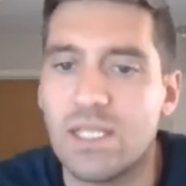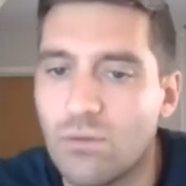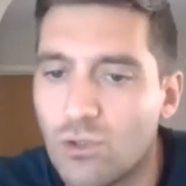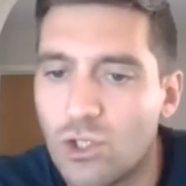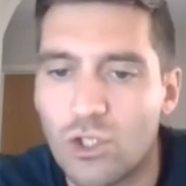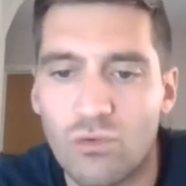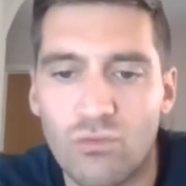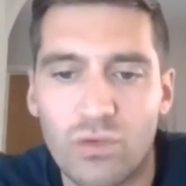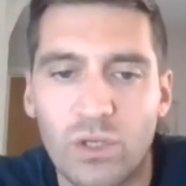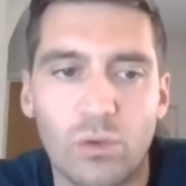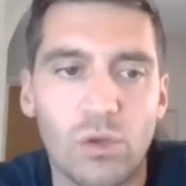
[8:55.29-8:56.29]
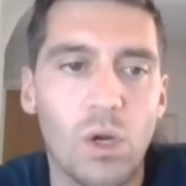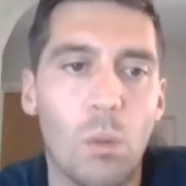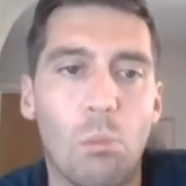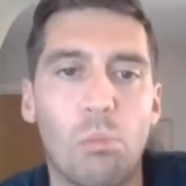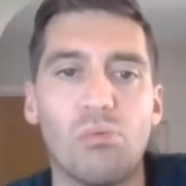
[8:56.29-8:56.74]
It was just a real
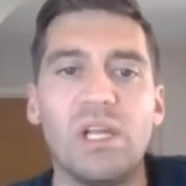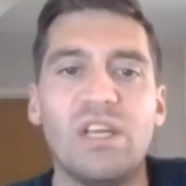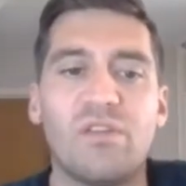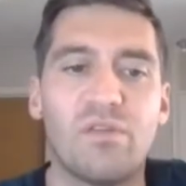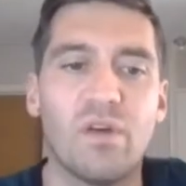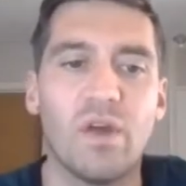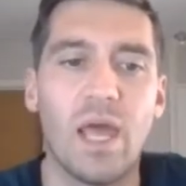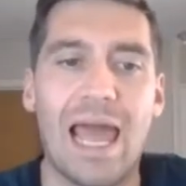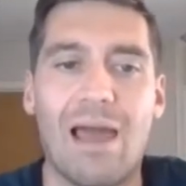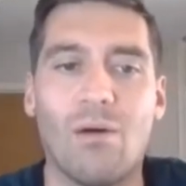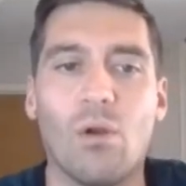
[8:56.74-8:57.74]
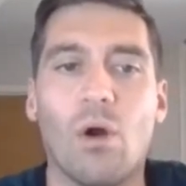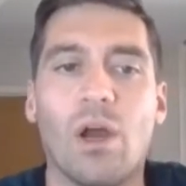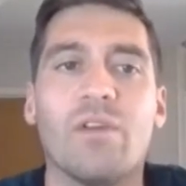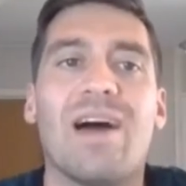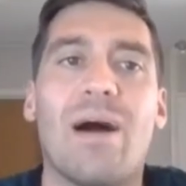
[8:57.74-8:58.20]
brief outline
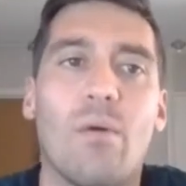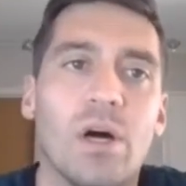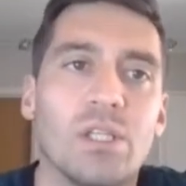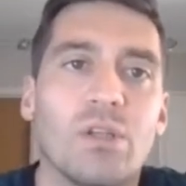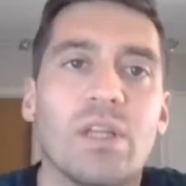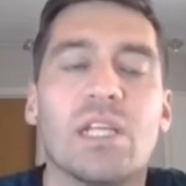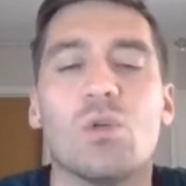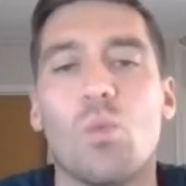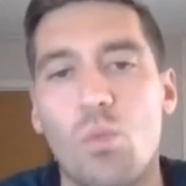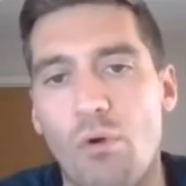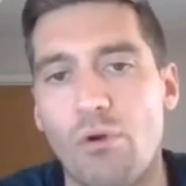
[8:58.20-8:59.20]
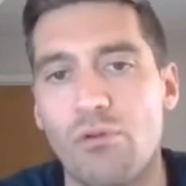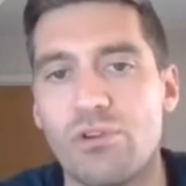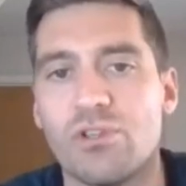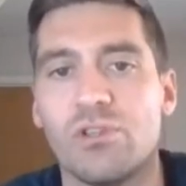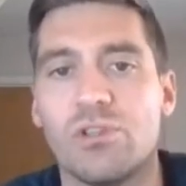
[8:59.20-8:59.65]
of how I do things,
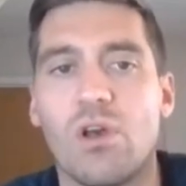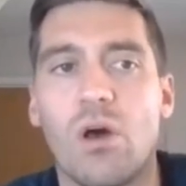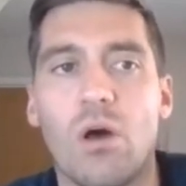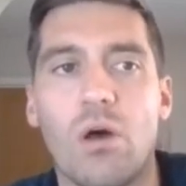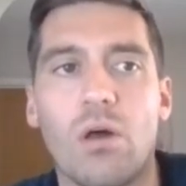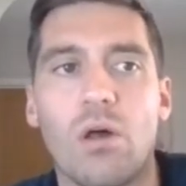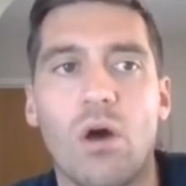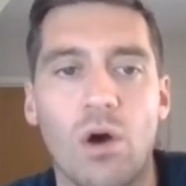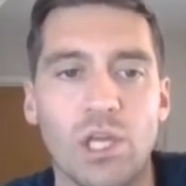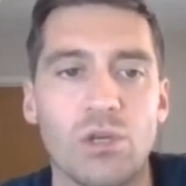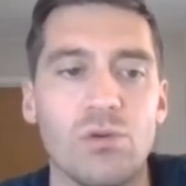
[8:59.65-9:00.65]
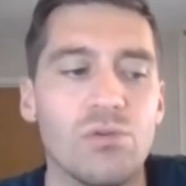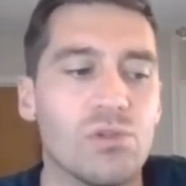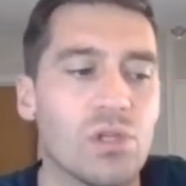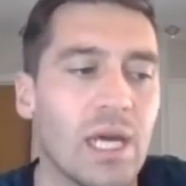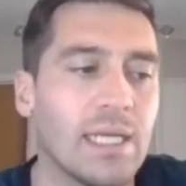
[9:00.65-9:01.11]
brokerages I use,
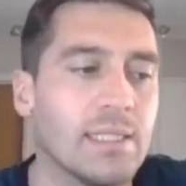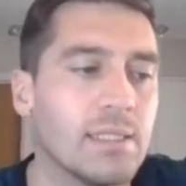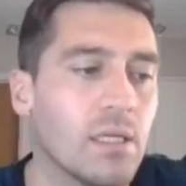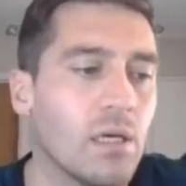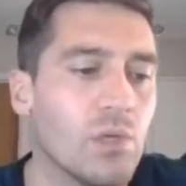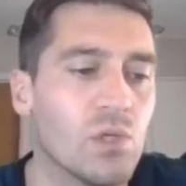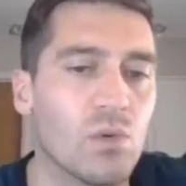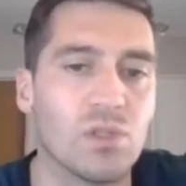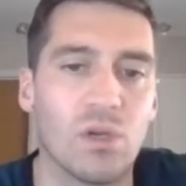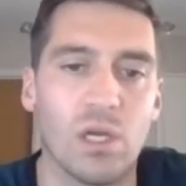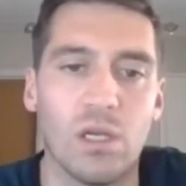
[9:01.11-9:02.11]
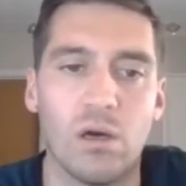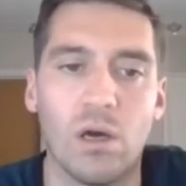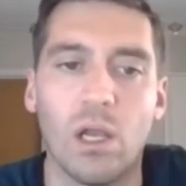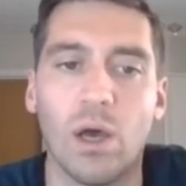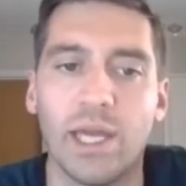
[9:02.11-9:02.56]
and which ones I
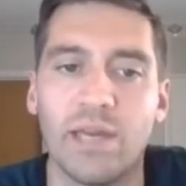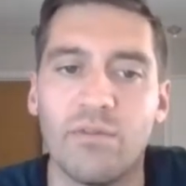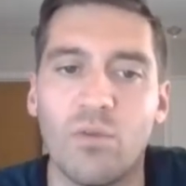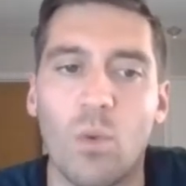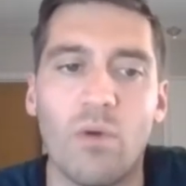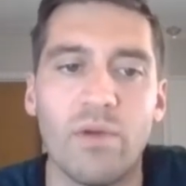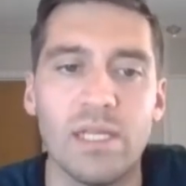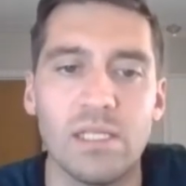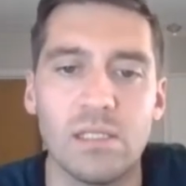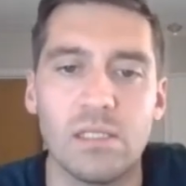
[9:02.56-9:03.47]
like and for what reasons.